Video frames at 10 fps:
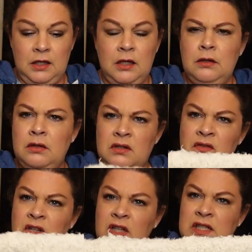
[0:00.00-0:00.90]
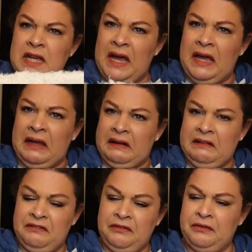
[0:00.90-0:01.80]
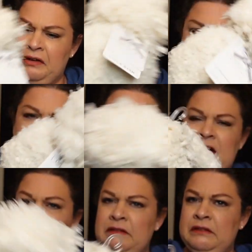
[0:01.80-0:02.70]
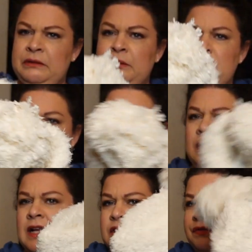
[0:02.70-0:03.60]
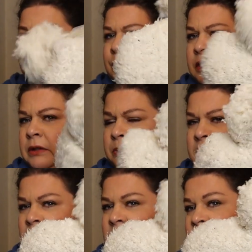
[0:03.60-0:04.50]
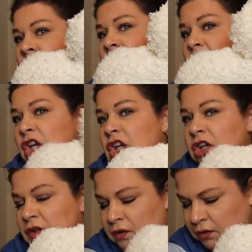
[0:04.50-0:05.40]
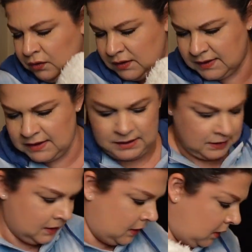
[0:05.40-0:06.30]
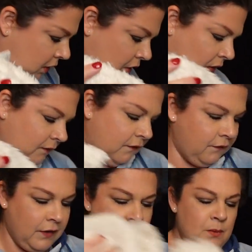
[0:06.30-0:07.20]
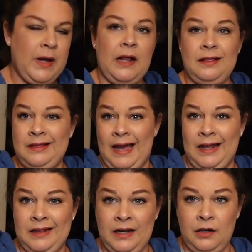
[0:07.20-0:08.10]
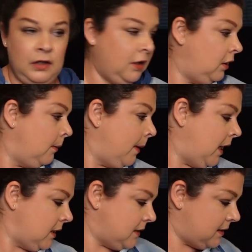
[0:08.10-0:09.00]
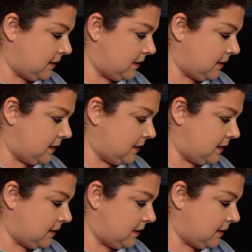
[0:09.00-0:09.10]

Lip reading: It's really tan. I feel head. I don't know whose head that's for, but it's kind of cute. Alright, we got that there in the box.